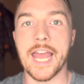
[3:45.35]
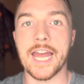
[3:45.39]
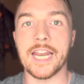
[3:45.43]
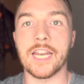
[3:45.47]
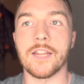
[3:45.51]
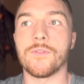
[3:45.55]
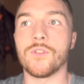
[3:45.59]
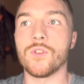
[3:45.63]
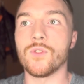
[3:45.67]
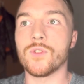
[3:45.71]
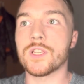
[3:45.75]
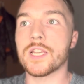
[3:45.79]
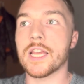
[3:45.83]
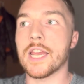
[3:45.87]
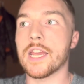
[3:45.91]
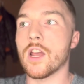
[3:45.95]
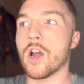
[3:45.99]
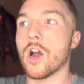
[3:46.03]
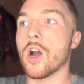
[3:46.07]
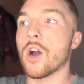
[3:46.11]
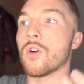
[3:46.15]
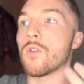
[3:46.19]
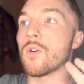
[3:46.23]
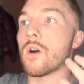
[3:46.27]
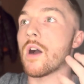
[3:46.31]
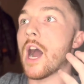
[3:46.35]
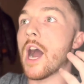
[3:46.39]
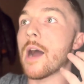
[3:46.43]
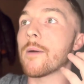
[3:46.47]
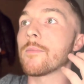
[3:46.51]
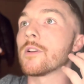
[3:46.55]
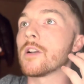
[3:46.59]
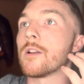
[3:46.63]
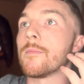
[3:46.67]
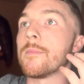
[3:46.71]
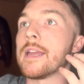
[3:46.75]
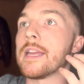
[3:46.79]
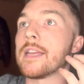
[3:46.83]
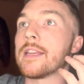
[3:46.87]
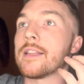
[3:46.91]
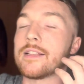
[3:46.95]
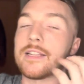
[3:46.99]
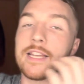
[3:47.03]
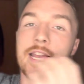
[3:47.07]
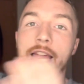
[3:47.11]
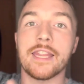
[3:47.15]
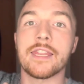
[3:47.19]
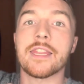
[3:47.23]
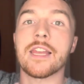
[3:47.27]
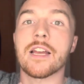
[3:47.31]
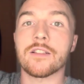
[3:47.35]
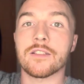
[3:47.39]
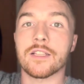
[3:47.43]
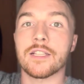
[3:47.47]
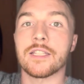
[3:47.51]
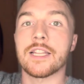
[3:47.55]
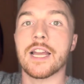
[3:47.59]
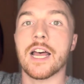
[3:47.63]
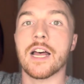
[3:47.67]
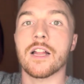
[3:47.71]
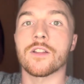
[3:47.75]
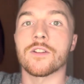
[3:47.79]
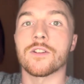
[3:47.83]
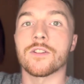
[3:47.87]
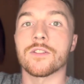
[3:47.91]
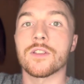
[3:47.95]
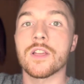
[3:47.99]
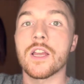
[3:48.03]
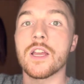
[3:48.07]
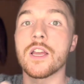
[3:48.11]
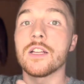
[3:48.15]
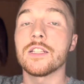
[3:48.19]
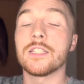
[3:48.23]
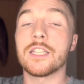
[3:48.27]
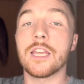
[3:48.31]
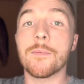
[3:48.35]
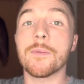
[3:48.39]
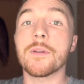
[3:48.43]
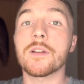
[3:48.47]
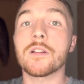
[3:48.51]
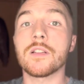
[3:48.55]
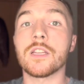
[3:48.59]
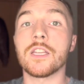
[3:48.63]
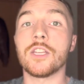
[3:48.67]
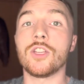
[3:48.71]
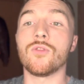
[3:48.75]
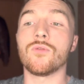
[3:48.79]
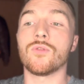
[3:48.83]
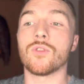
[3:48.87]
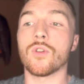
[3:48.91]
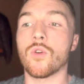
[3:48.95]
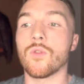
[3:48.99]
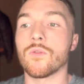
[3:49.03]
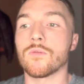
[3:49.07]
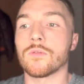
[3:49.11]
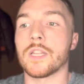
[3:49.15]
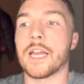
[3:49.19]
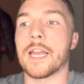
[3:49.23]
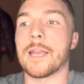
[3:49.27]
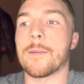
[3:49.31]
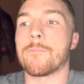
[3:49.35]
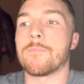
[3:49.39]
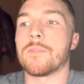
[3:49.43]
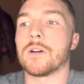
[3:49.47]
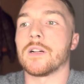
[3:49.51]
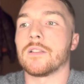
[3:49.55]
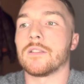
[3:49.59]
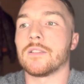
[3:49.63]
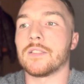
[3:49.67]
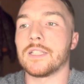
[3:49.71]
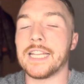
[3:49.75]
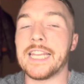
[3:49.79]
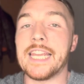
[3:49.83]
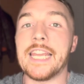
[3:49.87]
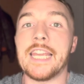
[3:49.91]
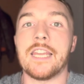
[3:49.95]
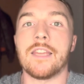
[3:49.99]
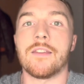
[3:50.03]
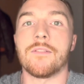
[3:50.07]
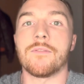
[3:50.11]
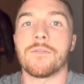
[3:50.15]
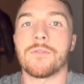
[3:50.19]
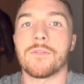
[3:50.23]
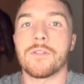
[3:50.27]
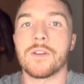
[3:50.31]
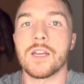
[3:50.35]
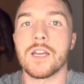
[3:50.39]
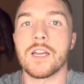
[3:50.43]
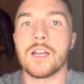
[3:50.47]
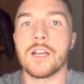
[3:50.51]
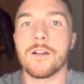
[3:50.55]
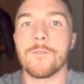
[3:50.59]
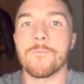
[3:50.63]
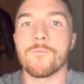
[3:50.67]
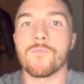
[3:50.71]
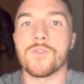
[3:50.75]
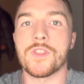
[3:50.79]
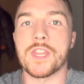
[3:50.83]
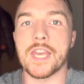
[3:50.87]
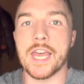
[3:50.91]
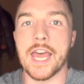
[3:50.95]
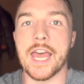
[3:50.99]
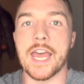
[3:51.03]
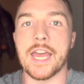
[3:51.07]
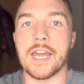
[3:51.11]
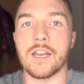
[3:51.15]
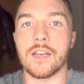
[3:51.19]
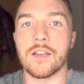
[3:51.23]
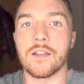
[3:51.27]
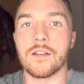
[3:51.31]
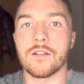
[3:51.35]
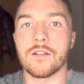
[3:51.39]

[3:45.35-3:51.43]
And if you say, oh, I'm going to make ten thousand dollars, typically you don't like believe that,